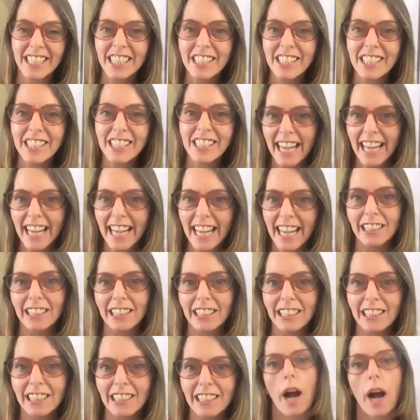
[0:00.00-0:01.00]

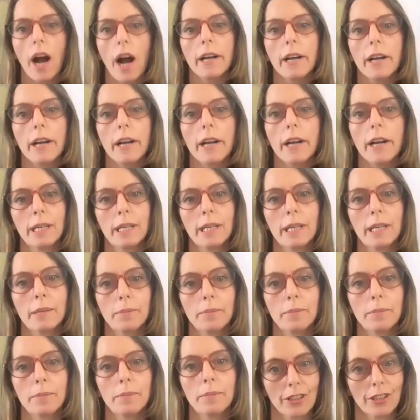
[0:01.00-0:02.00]
exactly what I want
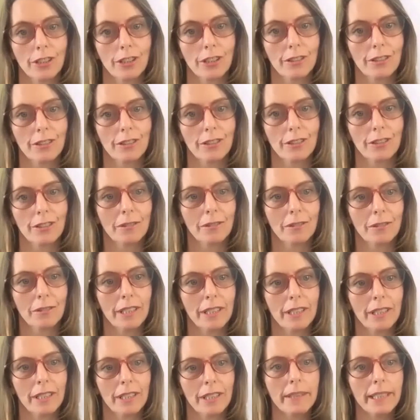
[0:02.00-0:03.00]
people to do
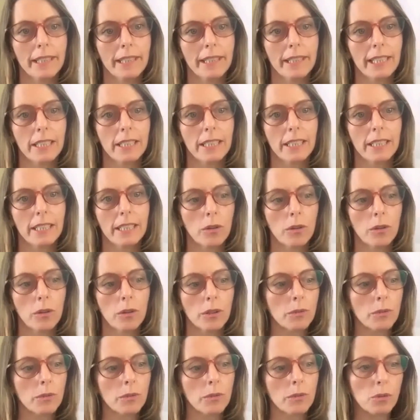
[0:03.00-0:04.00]
when they're coming into the
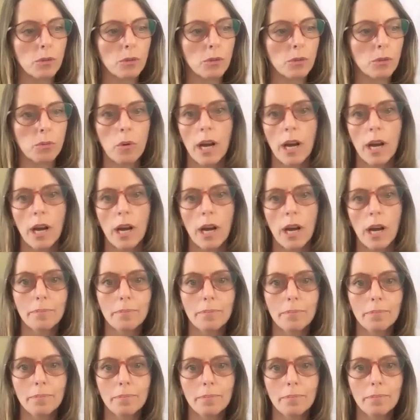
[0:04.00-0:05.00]
course, which is why we
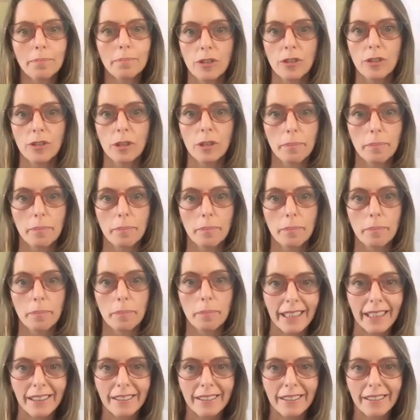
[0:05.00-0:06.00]
do the
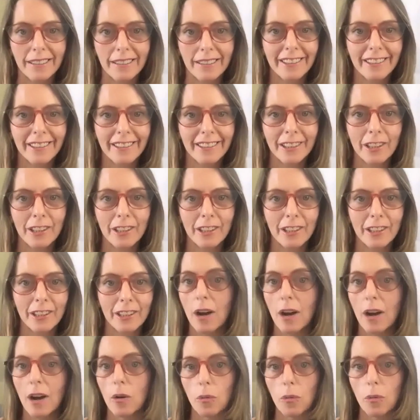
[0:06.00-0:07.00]
planning. You know,
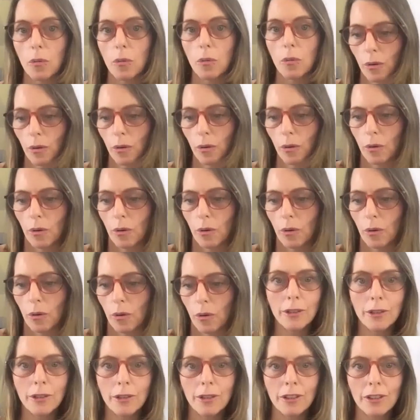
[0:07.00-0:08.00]
how
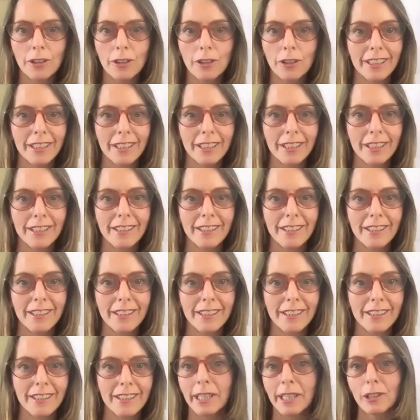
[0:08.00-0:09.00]
are you going to fit this
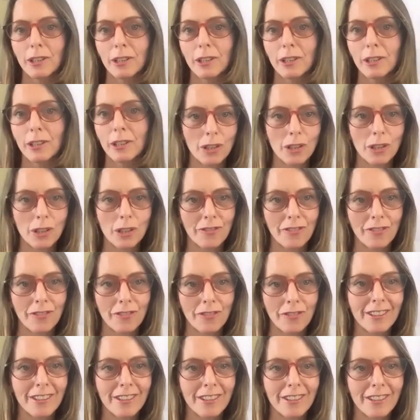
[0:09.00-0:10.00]
in? When are you going to watch your
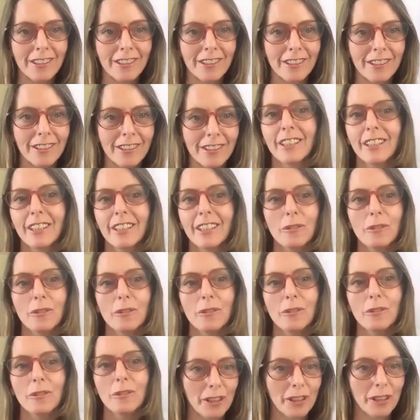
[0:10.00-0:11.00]
videos?
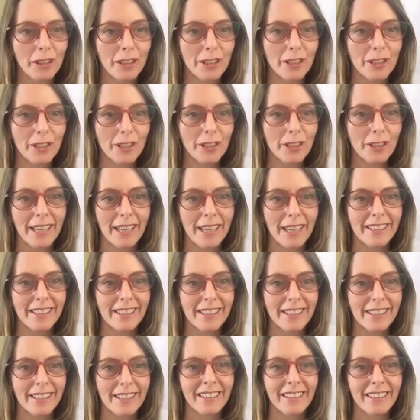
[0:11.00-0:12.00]
When are you going to do your
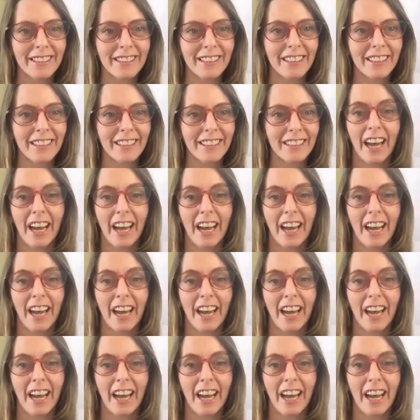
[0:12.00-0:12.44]
practicing?